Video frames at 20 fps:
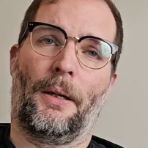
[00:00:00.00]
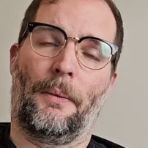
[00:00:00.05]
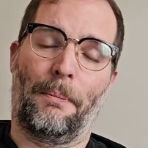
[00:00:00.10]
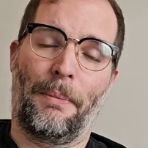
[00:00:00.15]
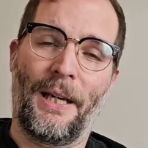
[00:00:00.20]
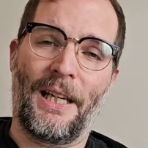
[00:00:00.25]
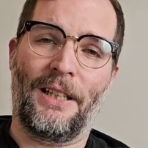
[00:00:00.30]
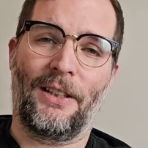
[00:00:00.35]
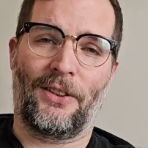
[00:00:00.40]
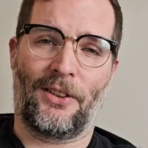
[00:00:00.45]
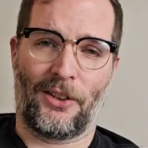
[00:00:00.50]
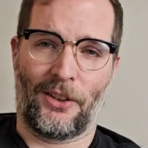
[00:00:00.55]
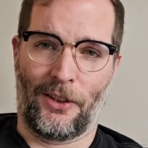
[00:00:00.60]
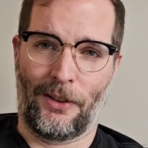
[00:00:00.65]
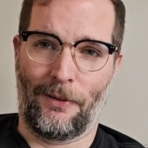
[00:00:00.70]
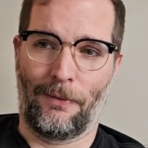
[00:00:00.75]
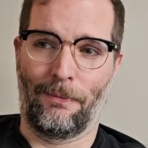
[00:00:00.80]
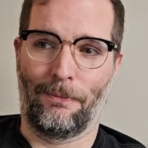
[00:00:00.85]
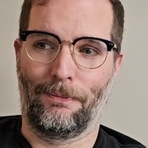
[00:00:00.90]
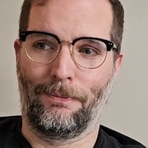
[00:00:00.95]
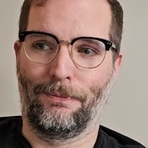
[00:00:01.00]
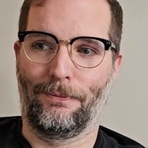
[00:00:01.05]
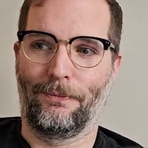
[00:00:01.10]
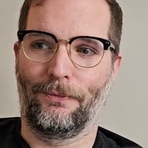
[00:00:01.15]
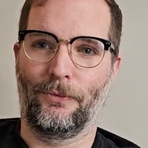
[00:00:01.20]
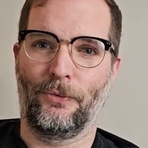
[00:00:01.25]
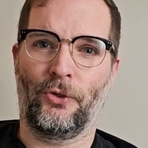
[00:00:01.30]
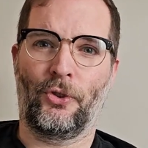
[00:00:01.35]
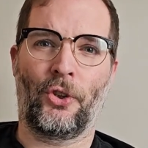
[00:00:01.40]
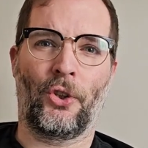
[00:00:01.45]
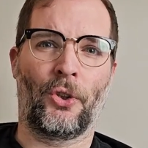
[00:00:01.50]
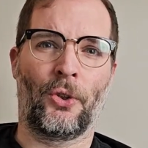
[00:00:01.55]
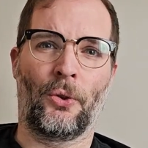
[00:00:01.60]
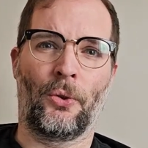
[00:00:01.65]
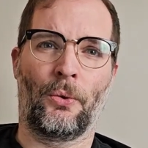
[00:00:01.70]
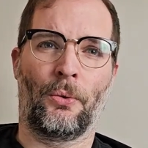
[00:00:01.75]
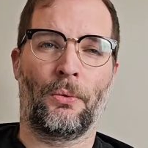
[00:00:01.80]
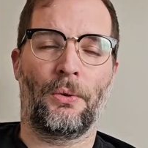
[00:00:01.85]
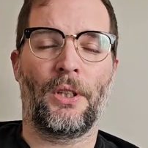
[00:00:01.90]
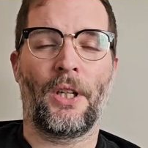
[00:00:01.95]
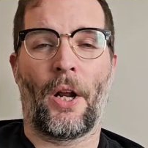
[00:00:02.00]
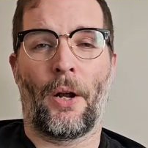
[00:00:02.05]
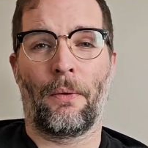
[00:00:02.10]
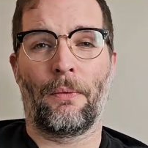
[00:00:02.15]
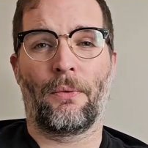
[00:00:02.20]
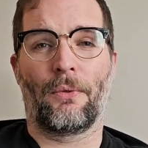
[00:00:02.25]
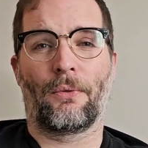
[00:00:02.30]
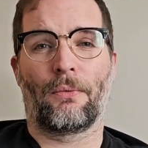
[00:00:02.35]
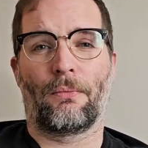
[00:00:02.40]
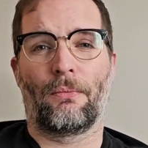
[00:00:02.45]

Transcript: peace and to, you know,